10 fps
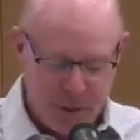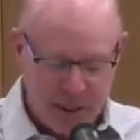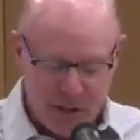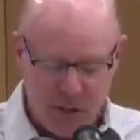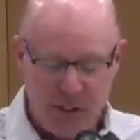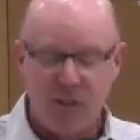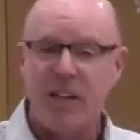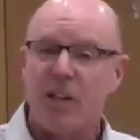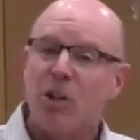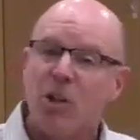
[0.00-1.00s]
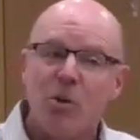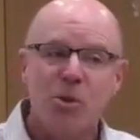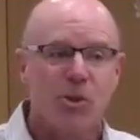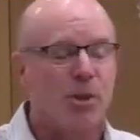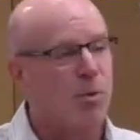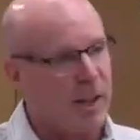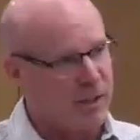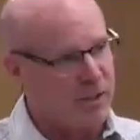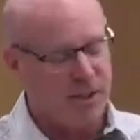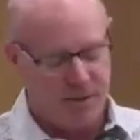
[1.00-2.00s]
because he is a closer
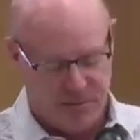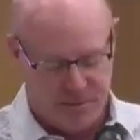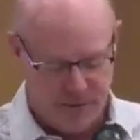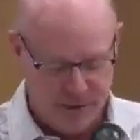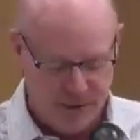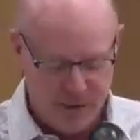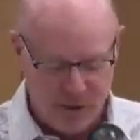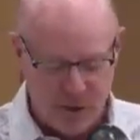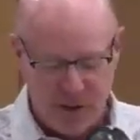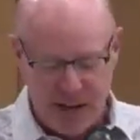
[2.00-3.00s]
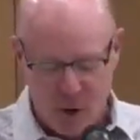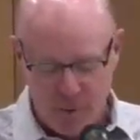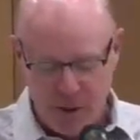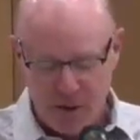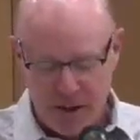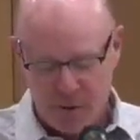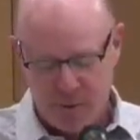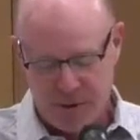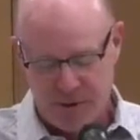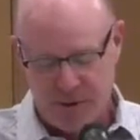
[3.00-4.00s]
relative to Naomi's
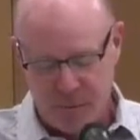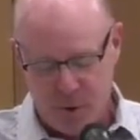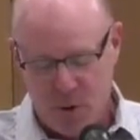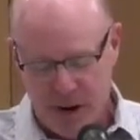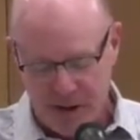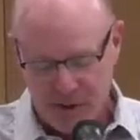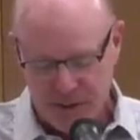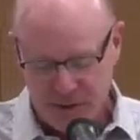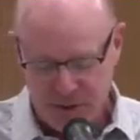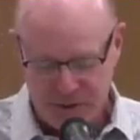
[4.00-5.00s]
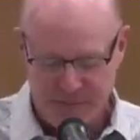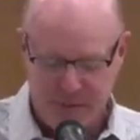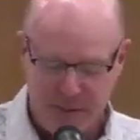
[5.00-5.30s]
husband than Boaz is.